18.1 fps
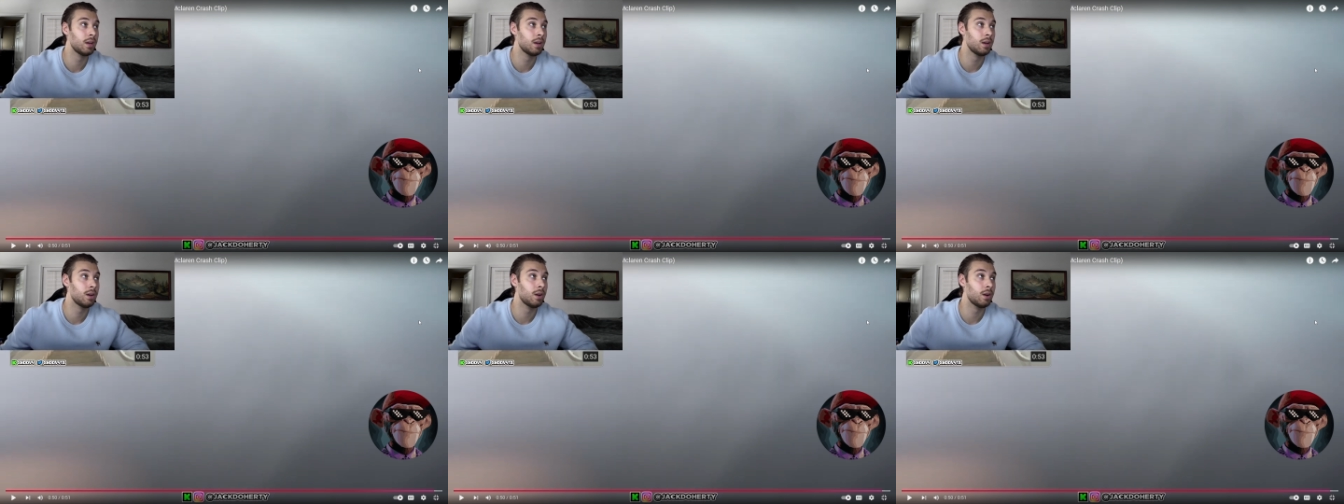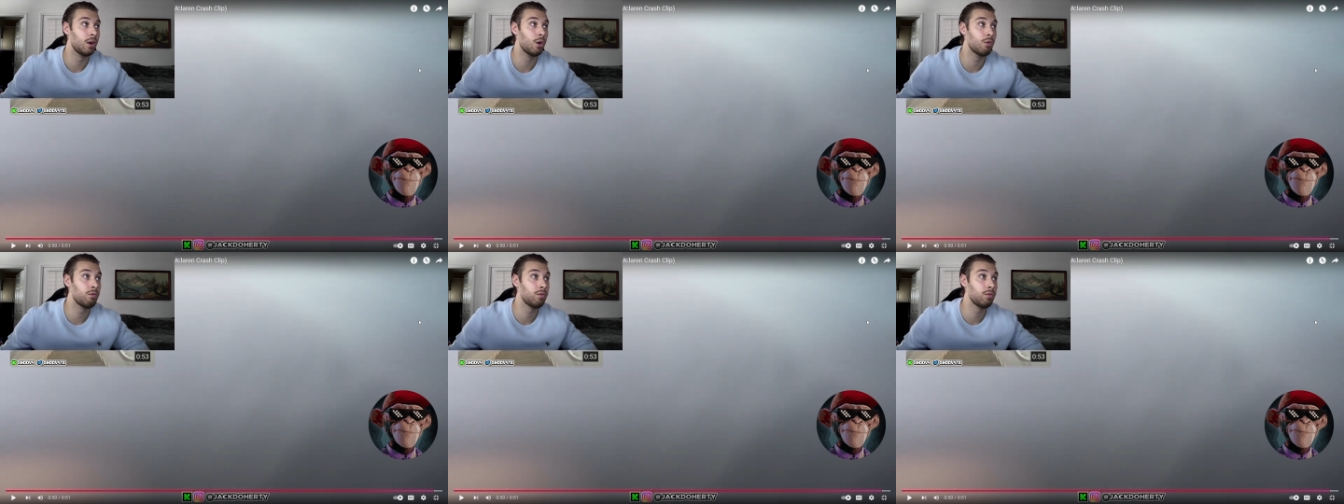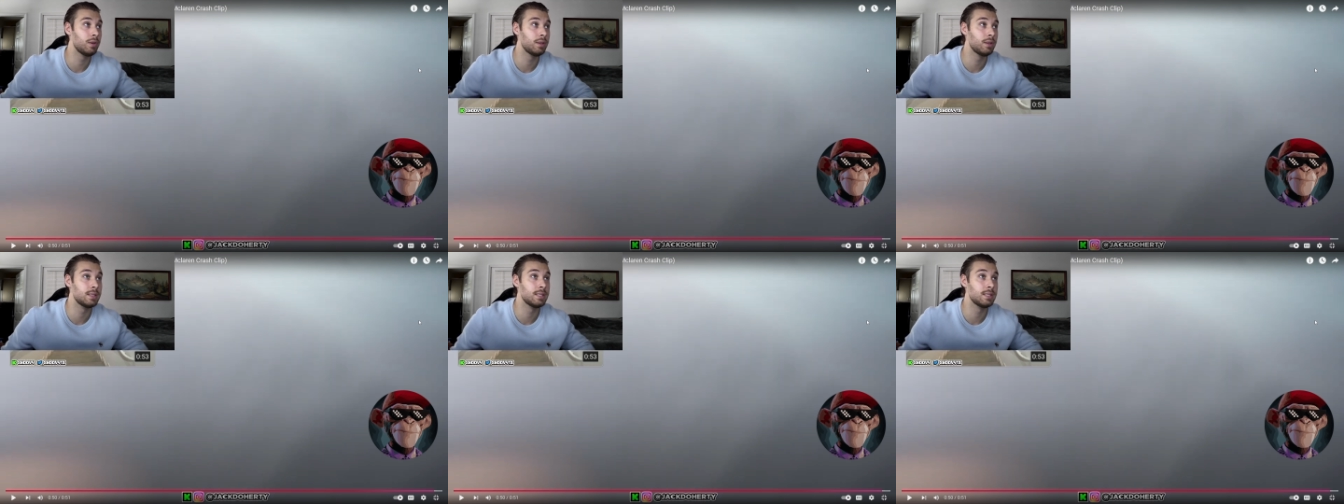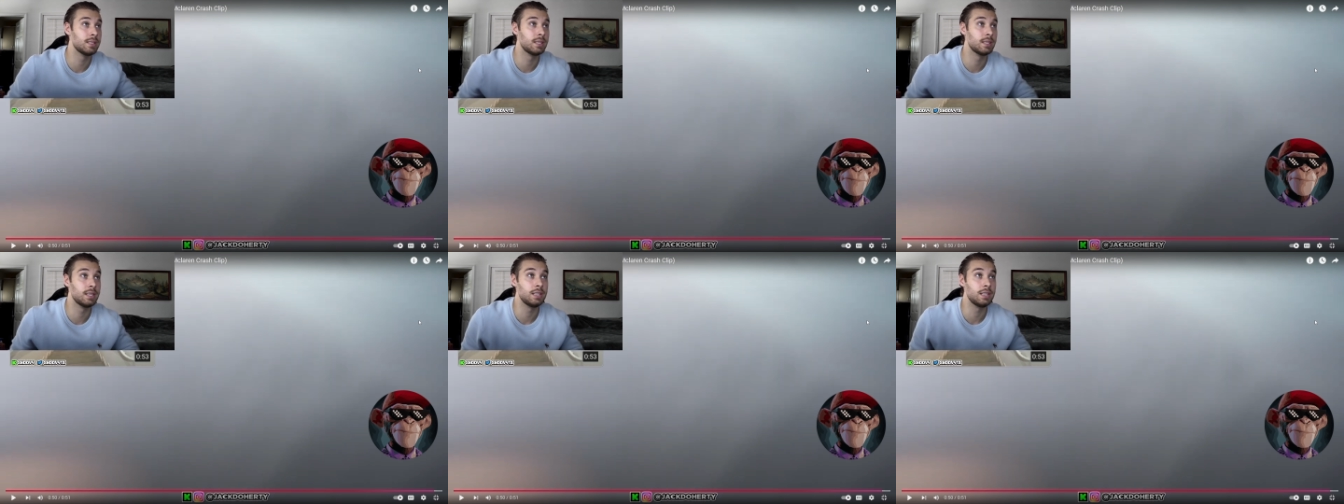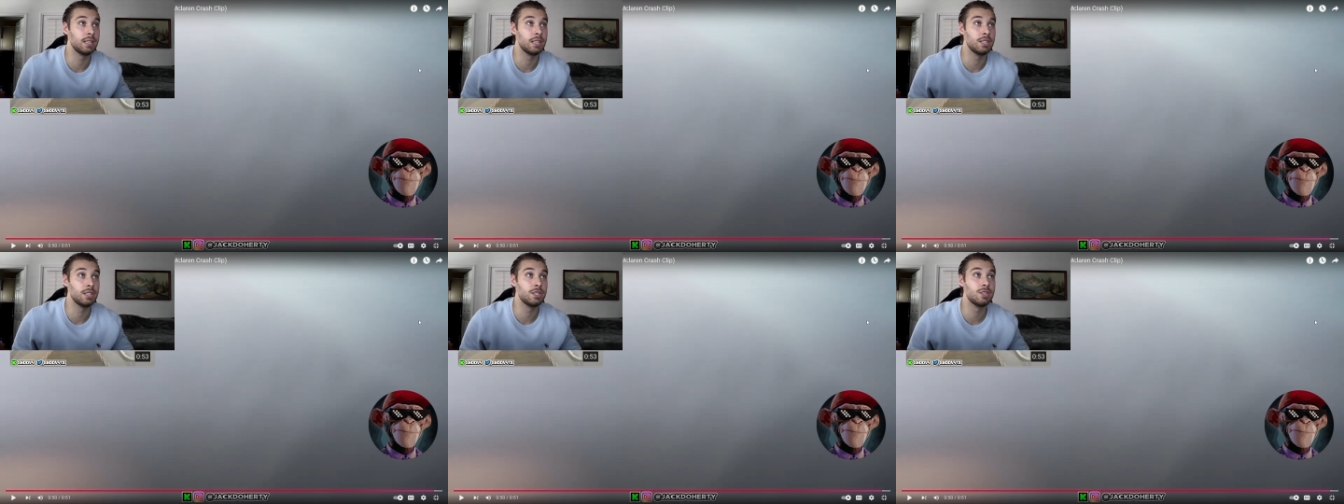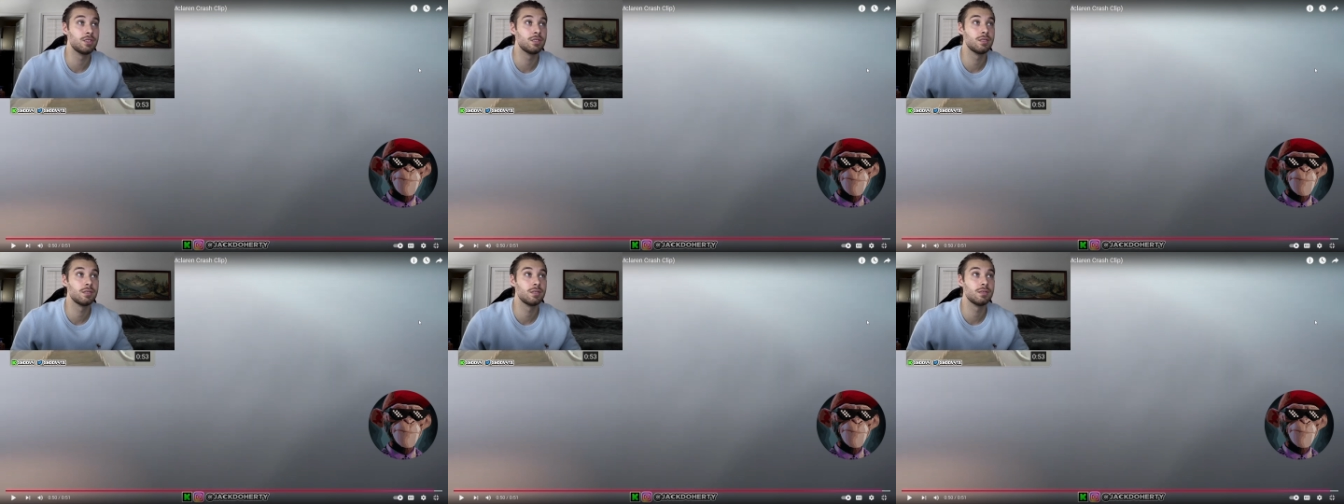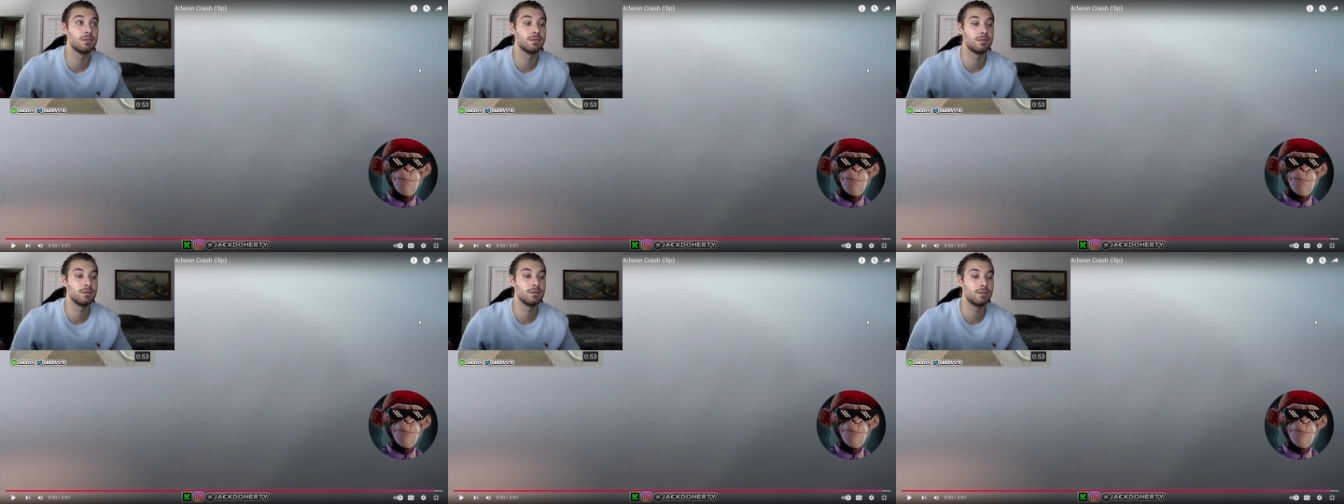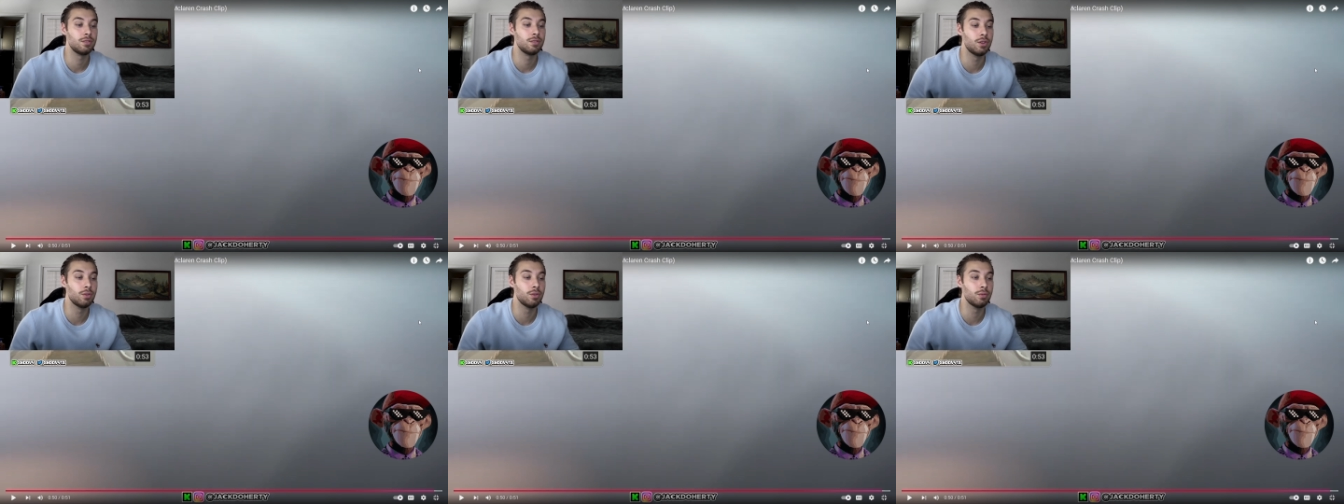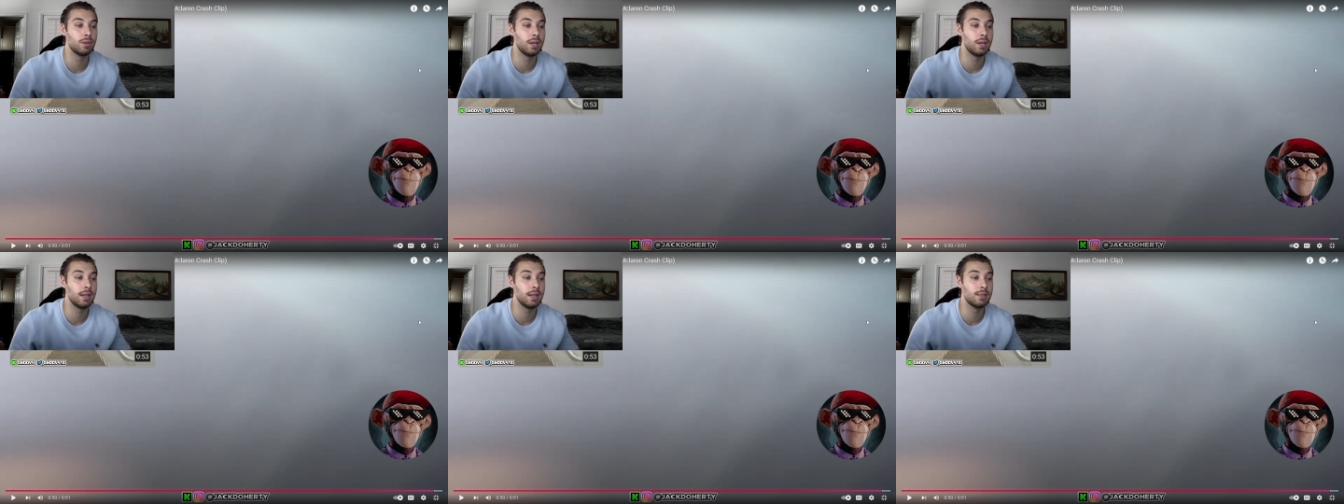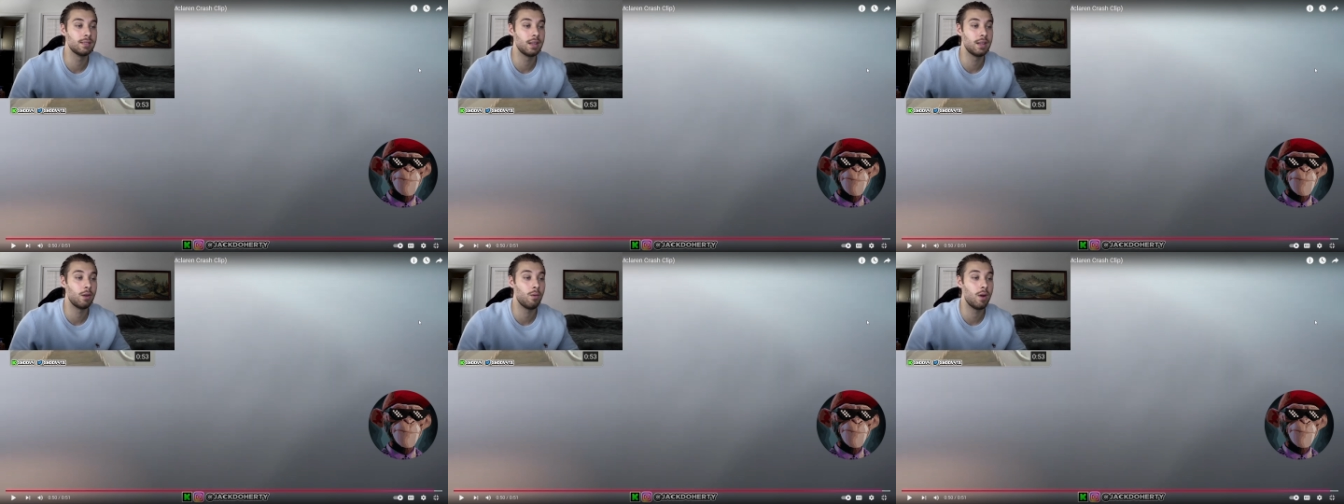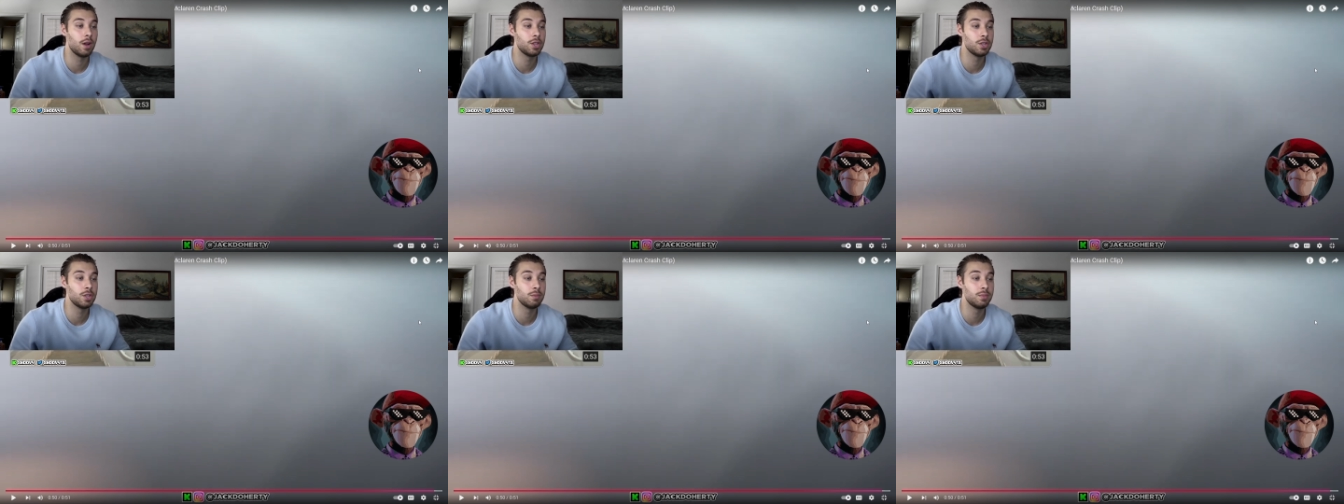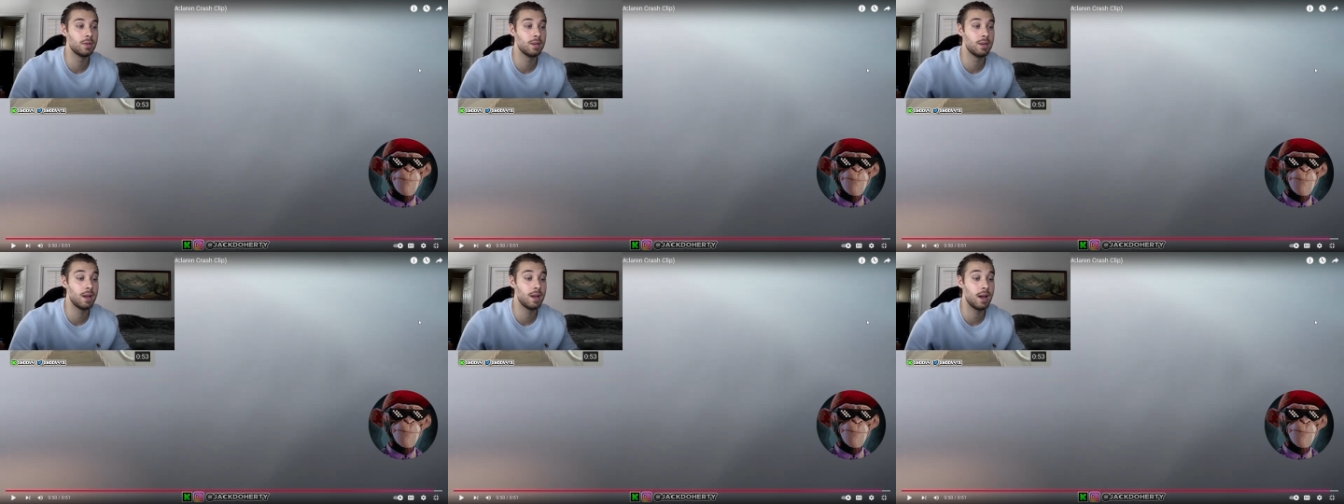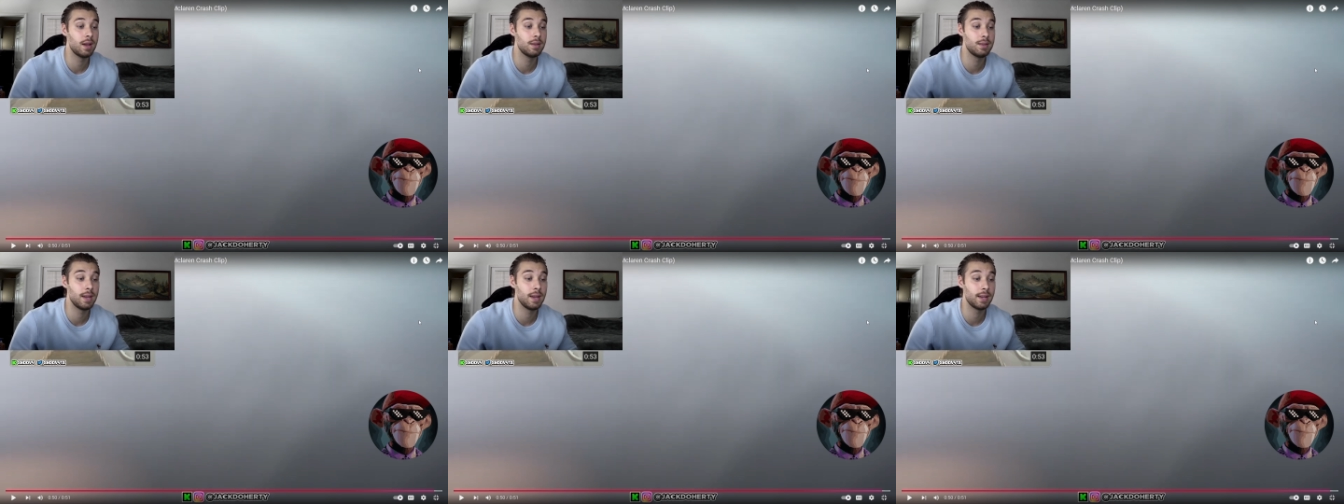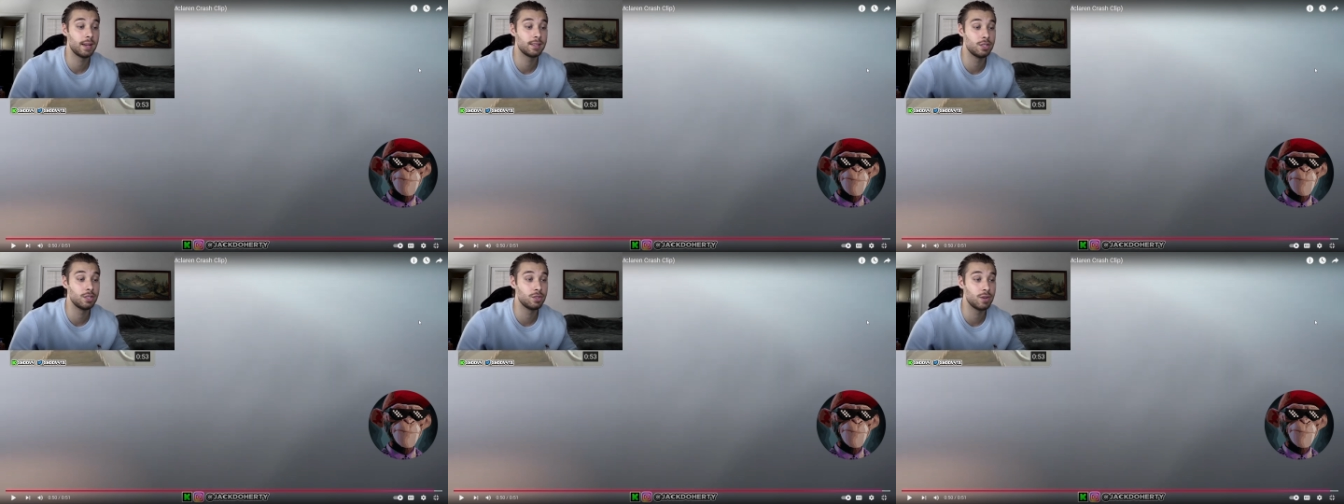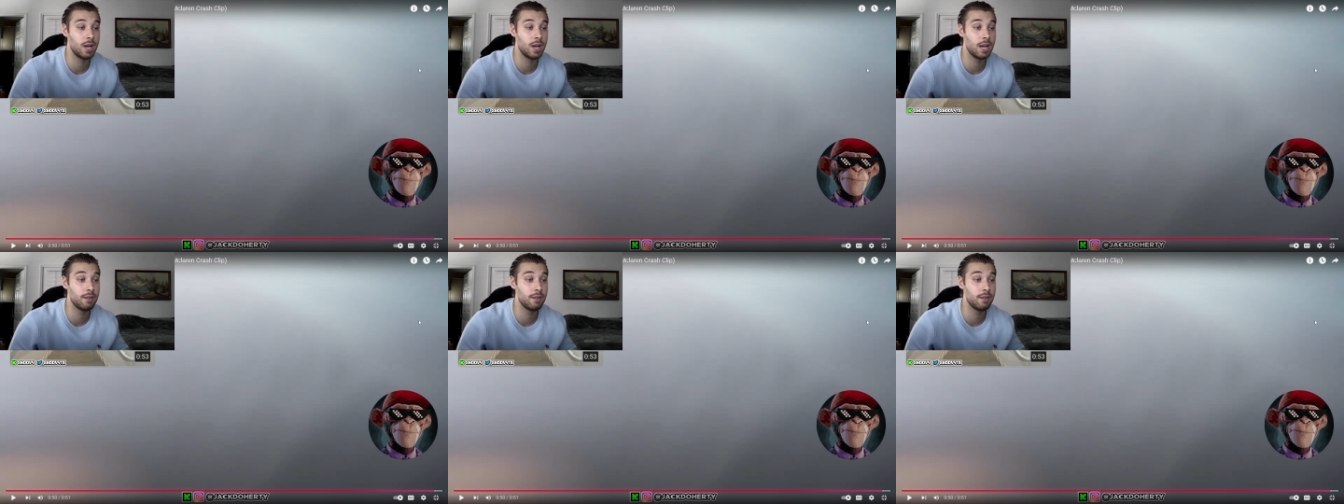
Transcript: Hopefully, this is going to teach, you know, kids that watch him to not text and drive,